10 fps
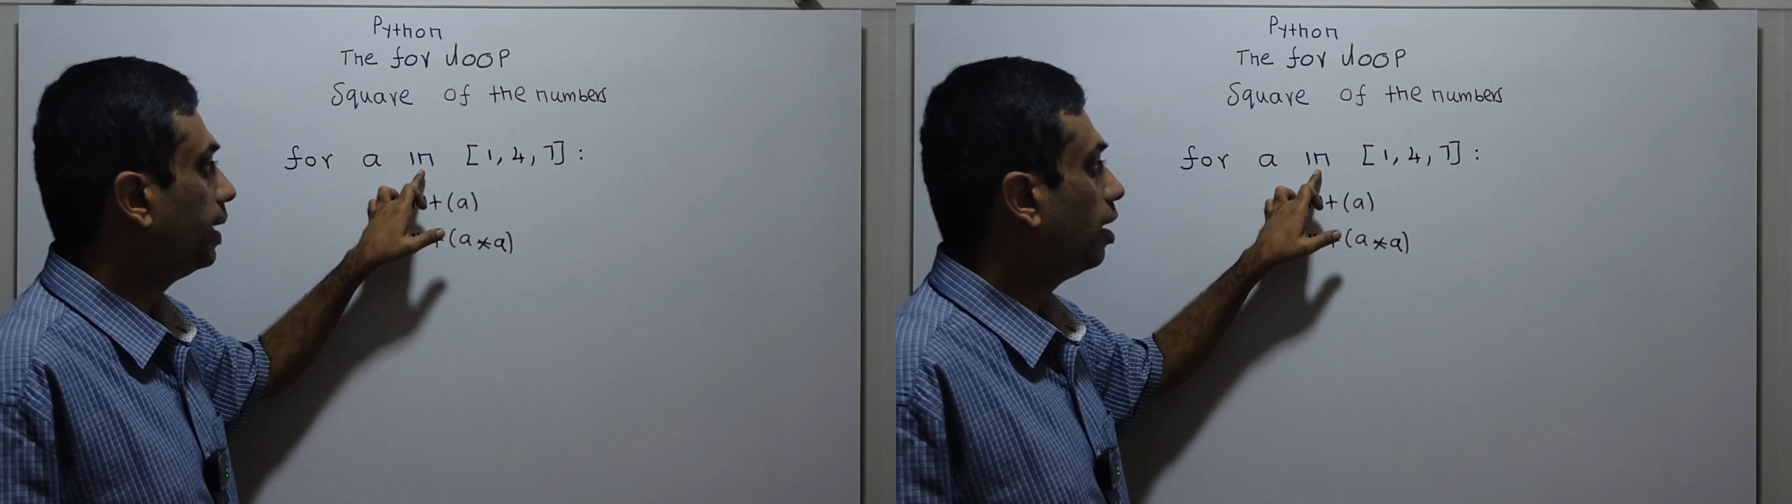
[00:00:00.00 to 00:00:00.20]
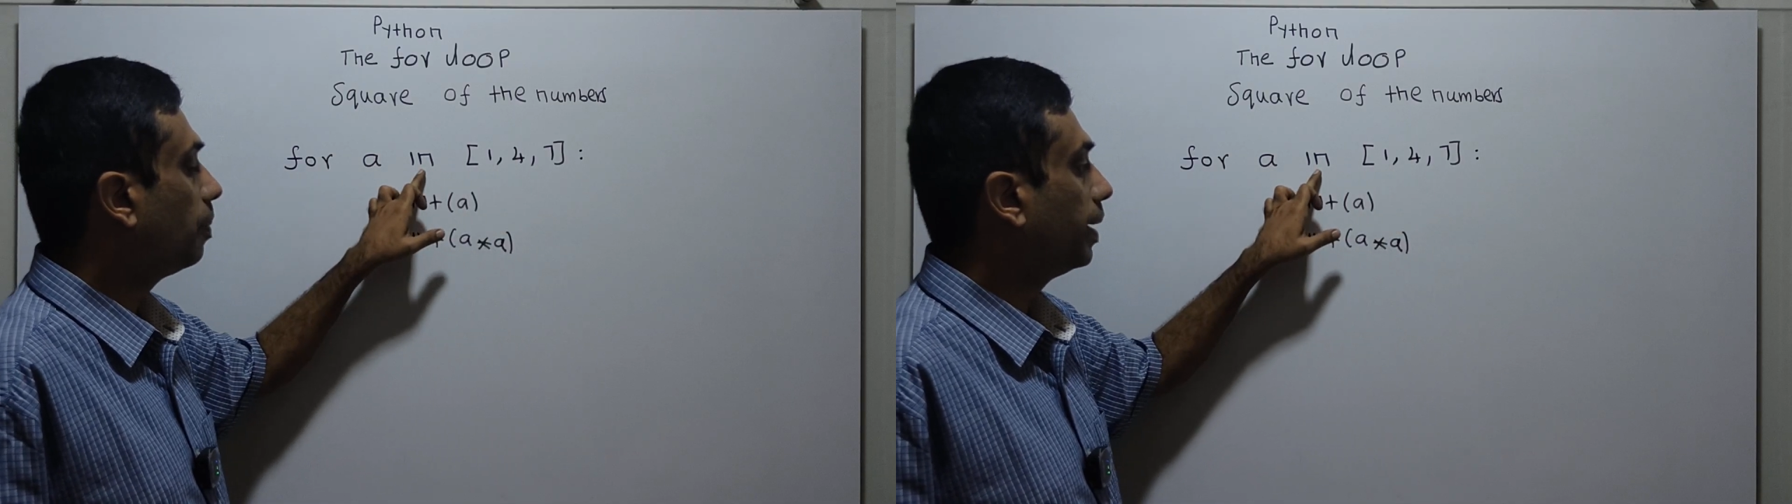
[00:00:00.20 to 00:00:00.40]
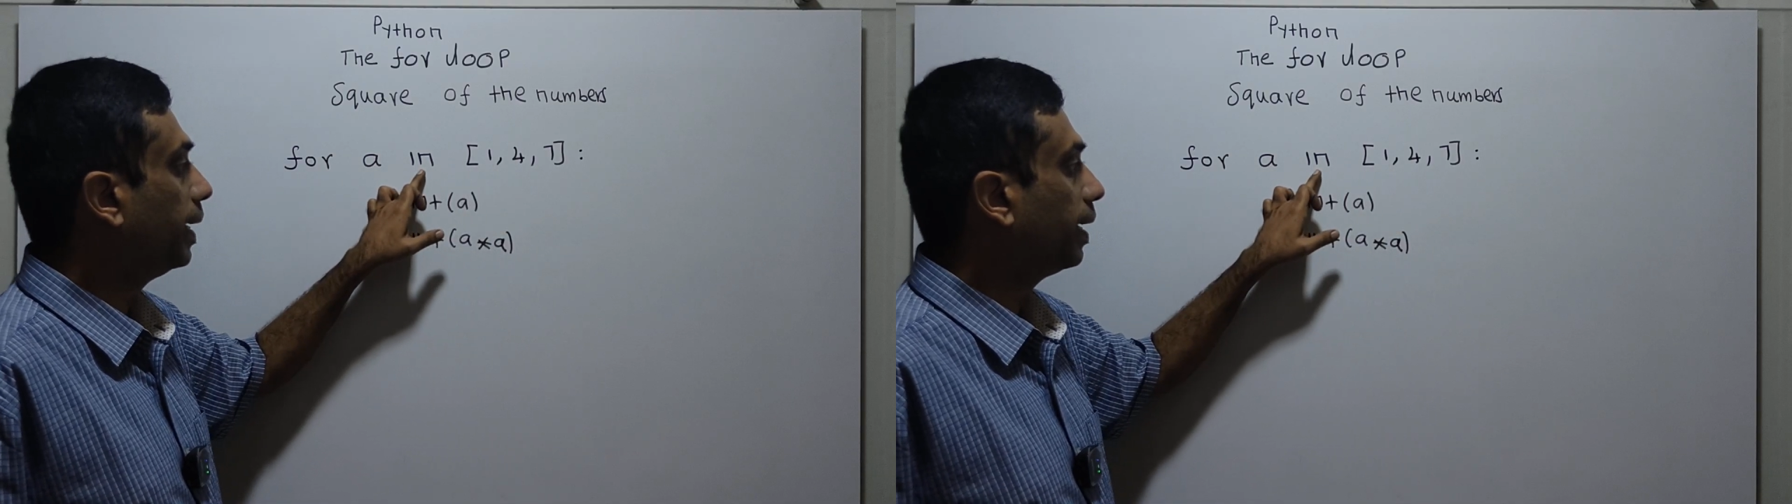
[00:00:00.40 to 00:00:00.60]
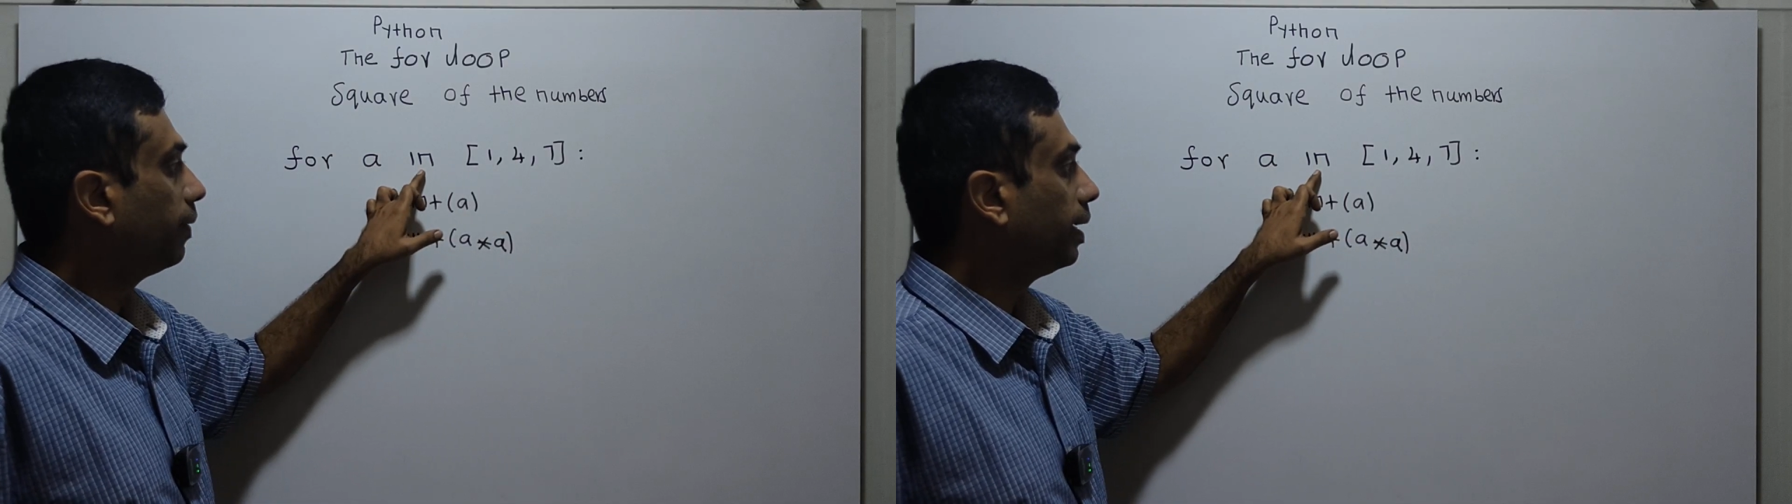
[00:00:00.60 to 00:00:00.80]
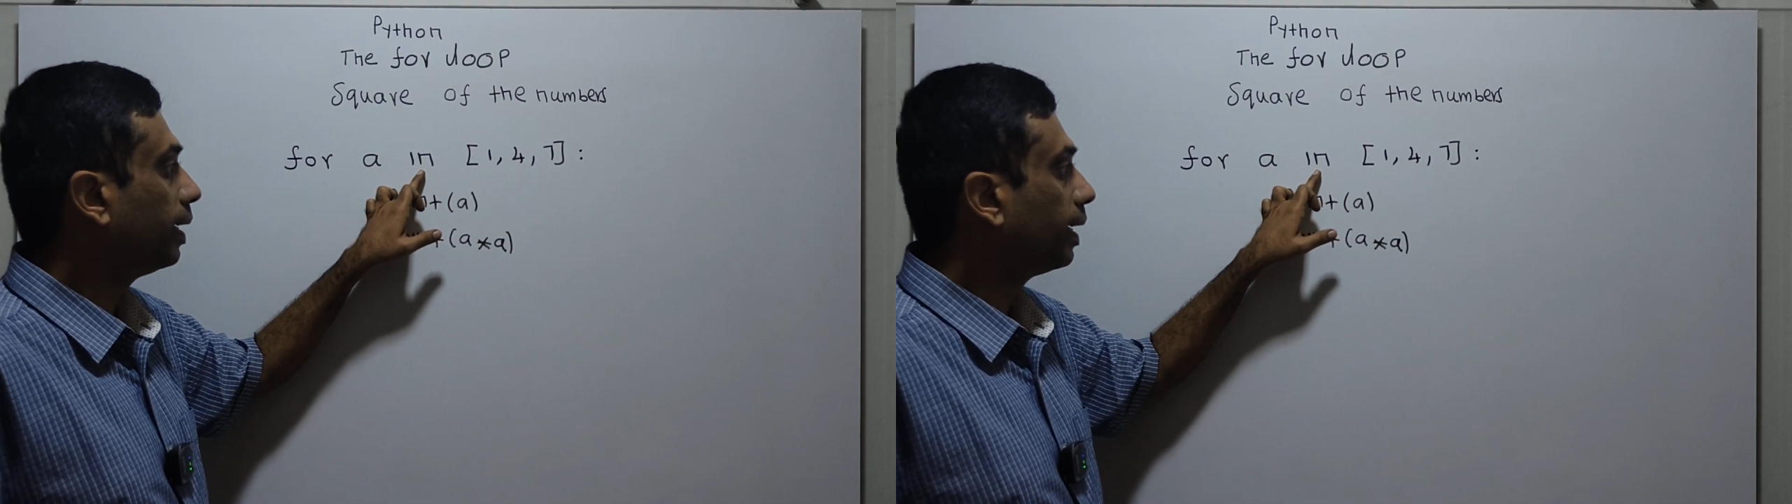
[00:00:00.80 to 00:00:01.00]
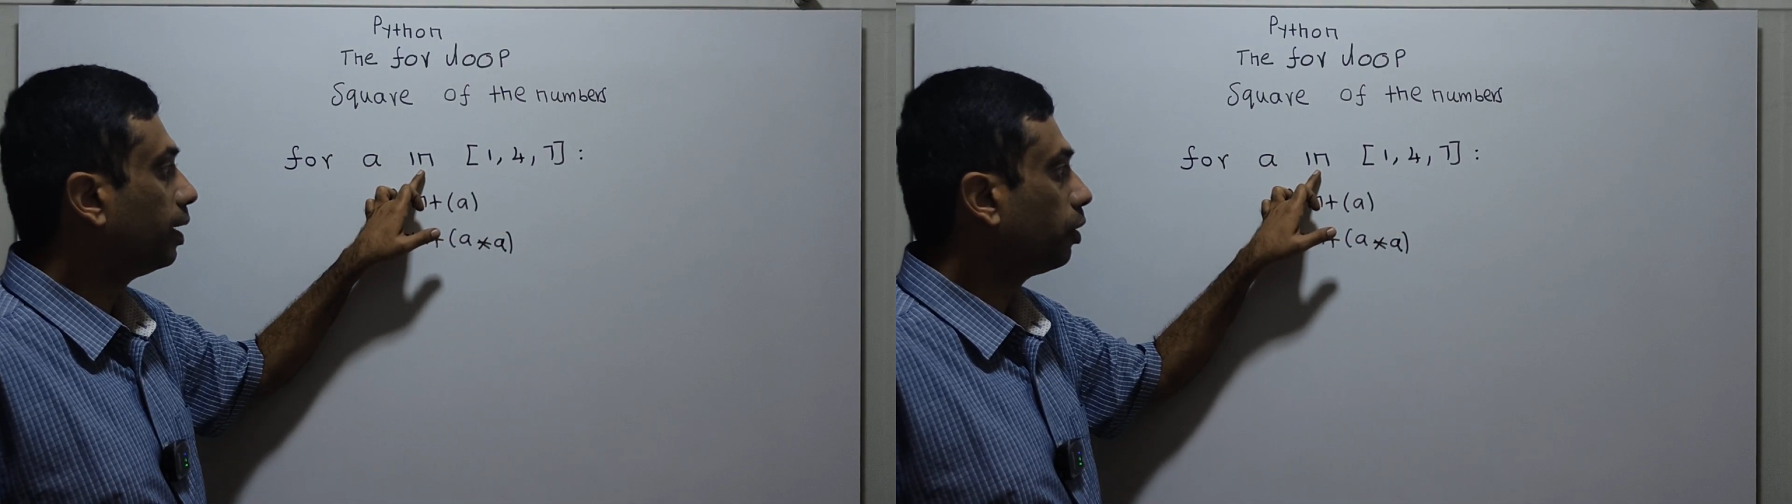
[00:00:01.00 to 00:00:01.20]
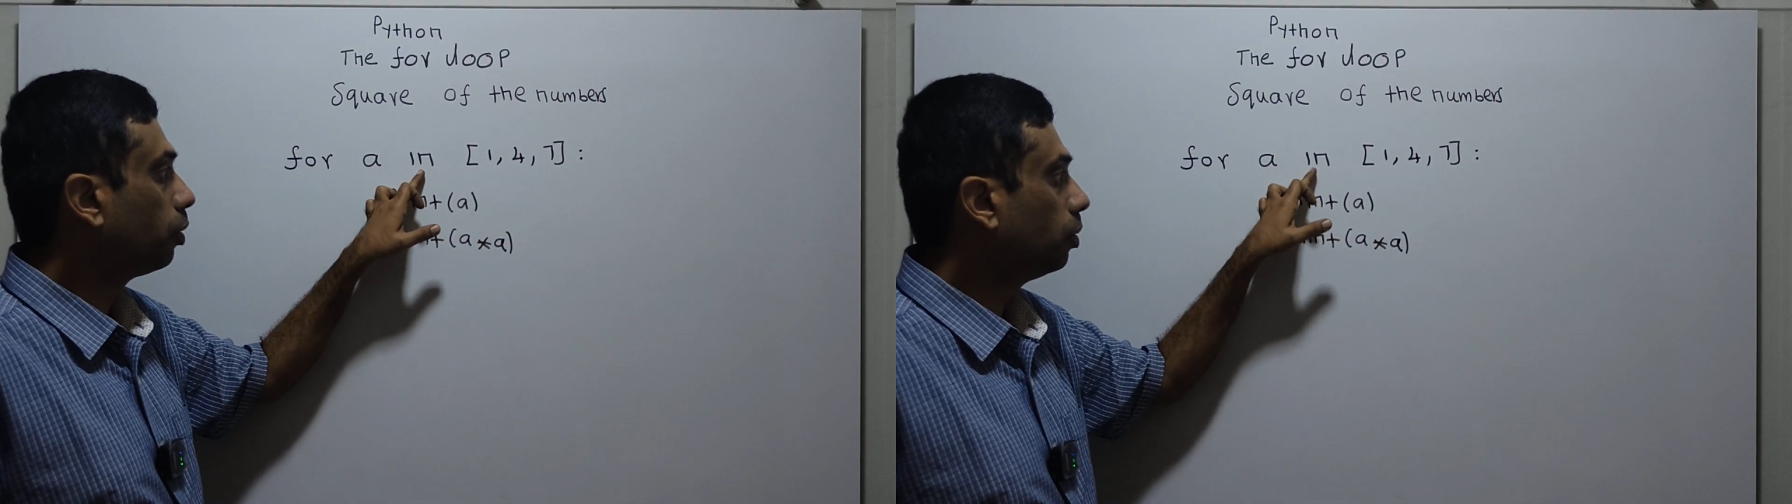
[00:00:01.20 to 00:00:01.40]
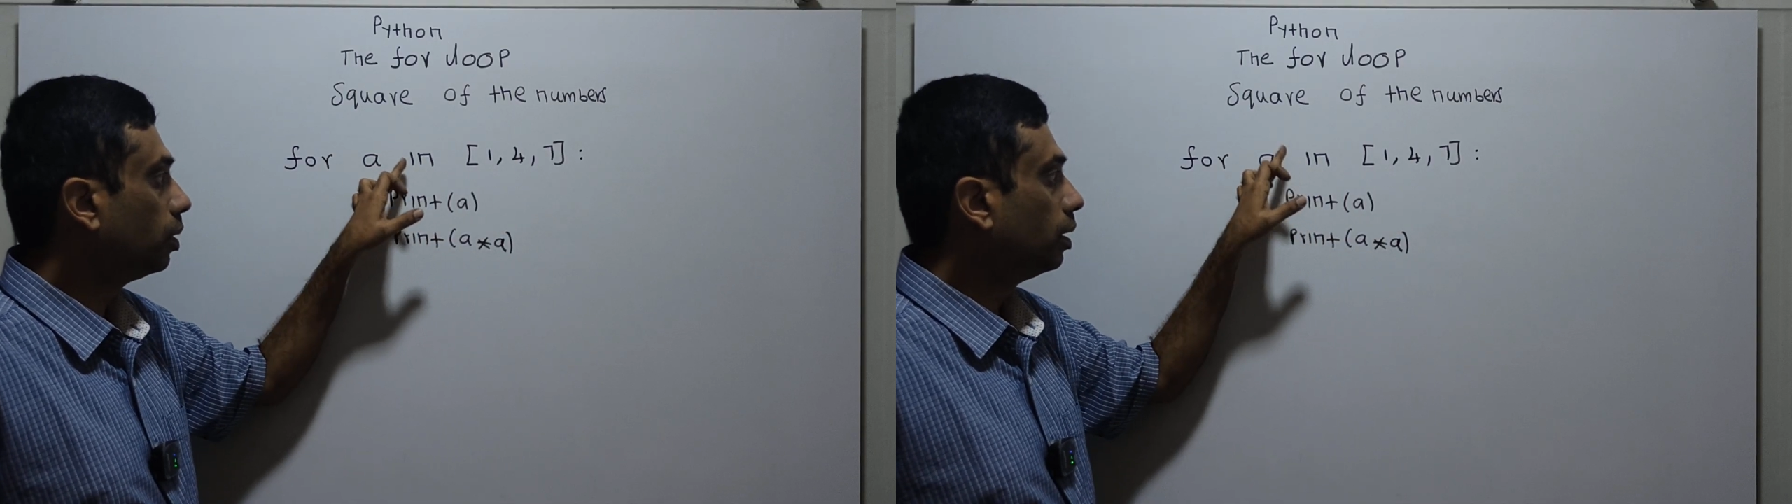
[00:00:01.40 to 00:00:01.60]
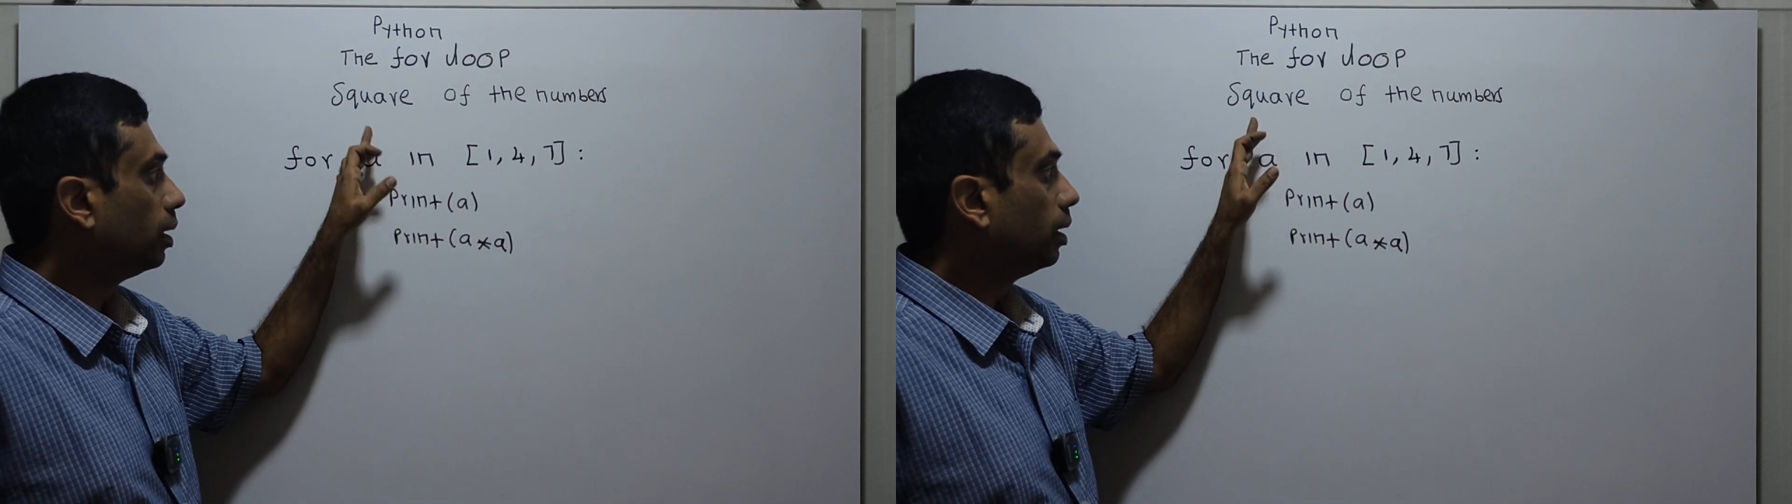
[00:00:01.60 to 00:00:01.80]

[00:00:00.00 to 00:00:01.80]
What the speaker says: In operator will return true